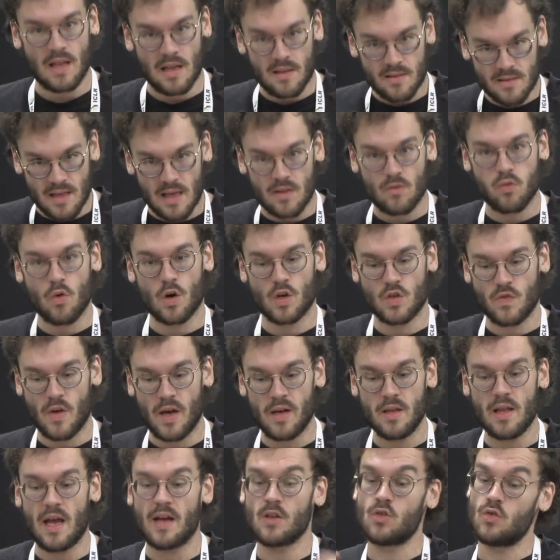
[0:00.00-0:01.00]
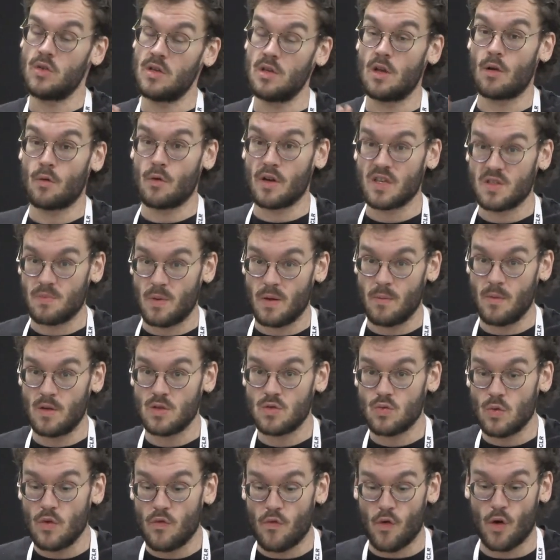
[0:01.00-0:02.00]
that works fine. Actually, in our
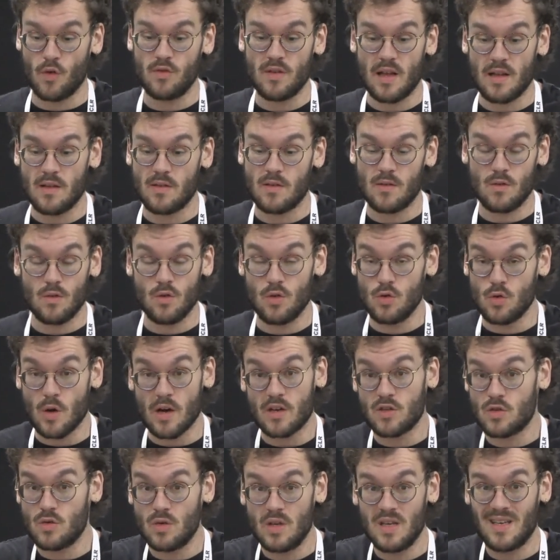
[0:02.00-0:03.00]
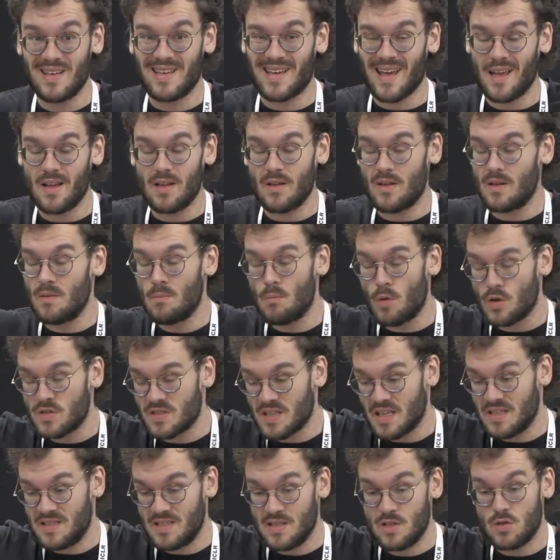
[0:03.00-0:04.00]
experiments, we found that you actually can, in most
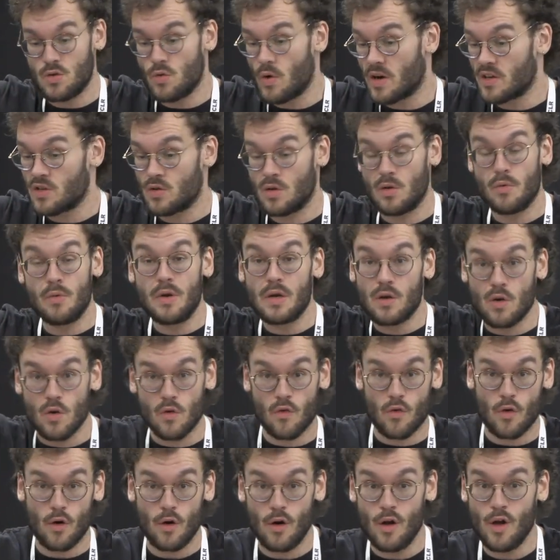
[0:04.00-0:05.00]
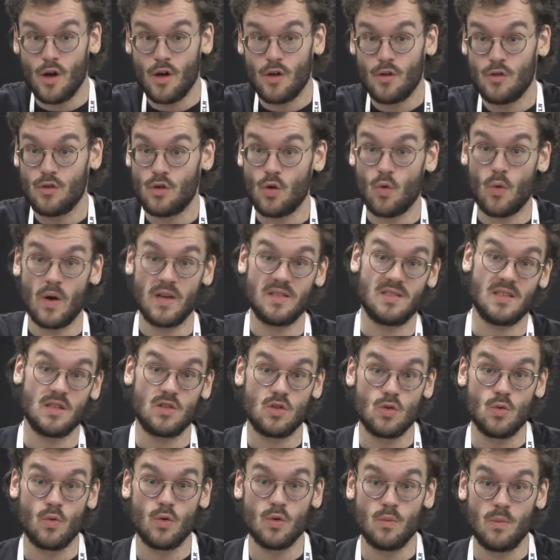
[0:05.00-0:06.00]
cases, you actually recover the ways
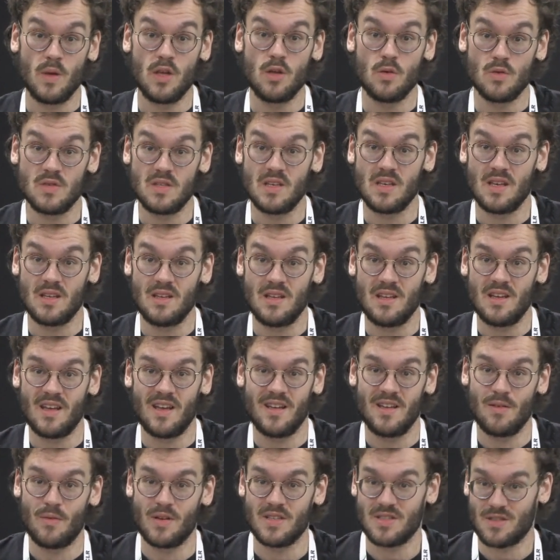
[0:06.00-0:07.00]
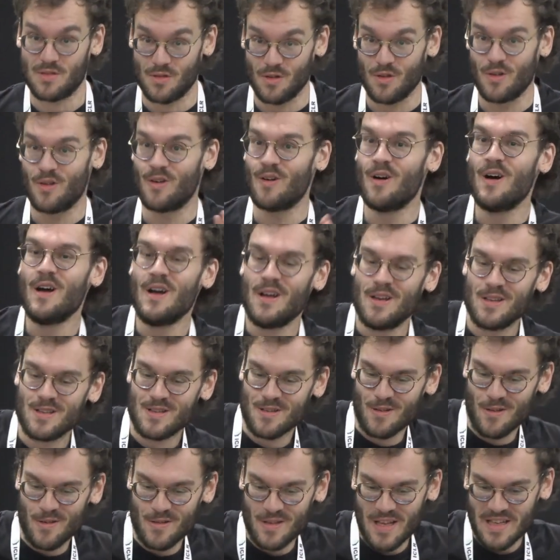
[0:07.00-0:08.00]
that you would be using anyway. So
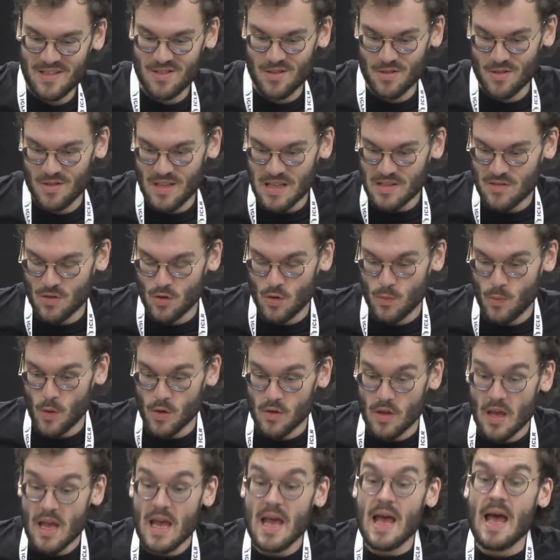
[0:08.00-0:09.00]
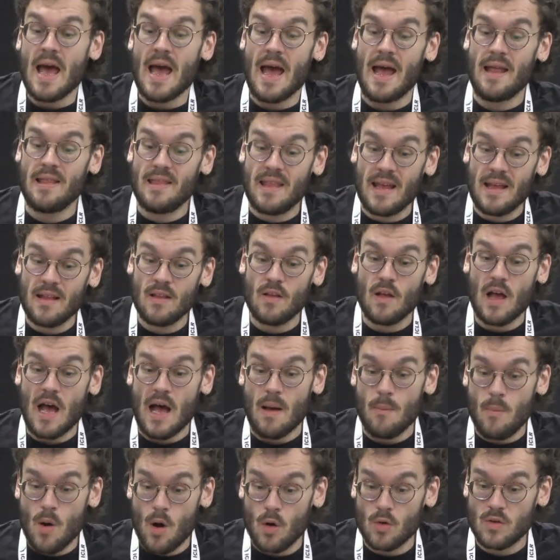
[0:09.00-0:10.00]
that's a good point. And then
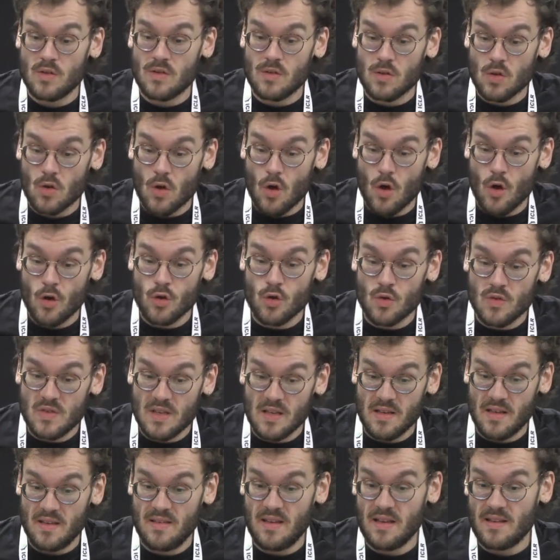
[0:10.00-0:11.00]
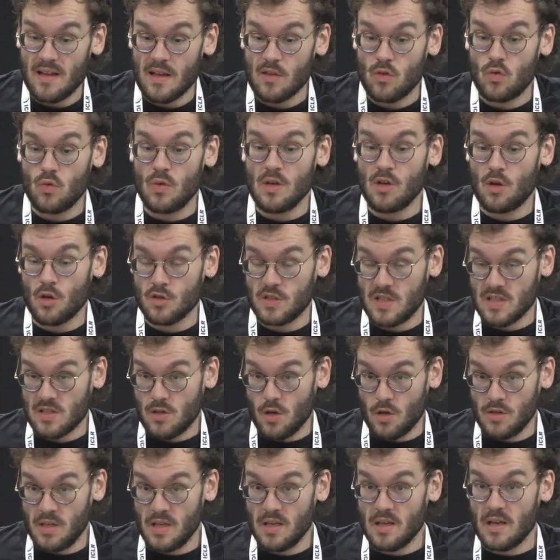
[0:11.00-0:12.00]
about using this data to do in context
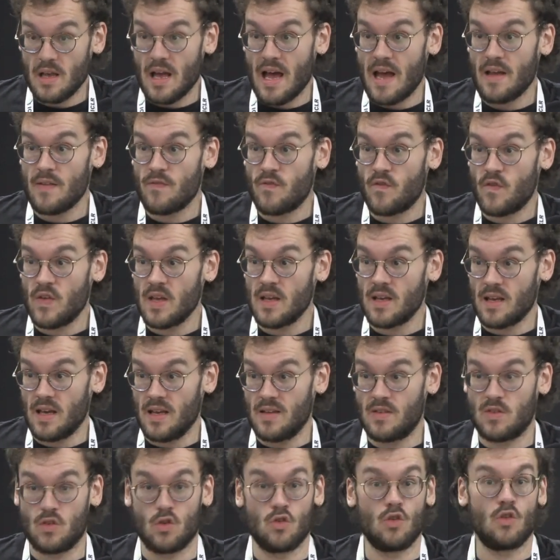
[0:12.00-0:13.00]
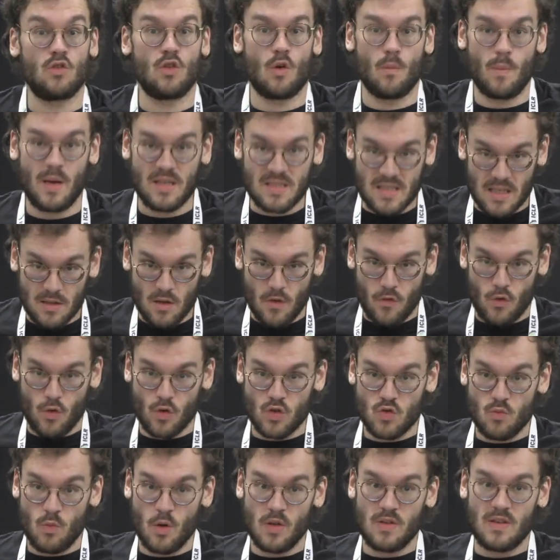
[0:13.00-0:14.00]
learning, I think it's another baseline, of
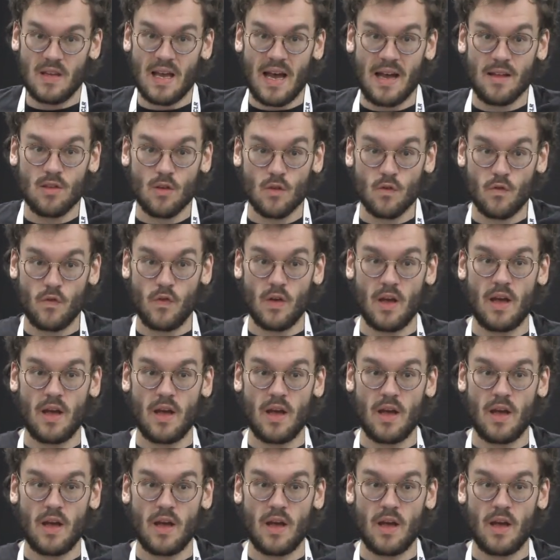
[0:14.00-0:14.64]
course, but I don't.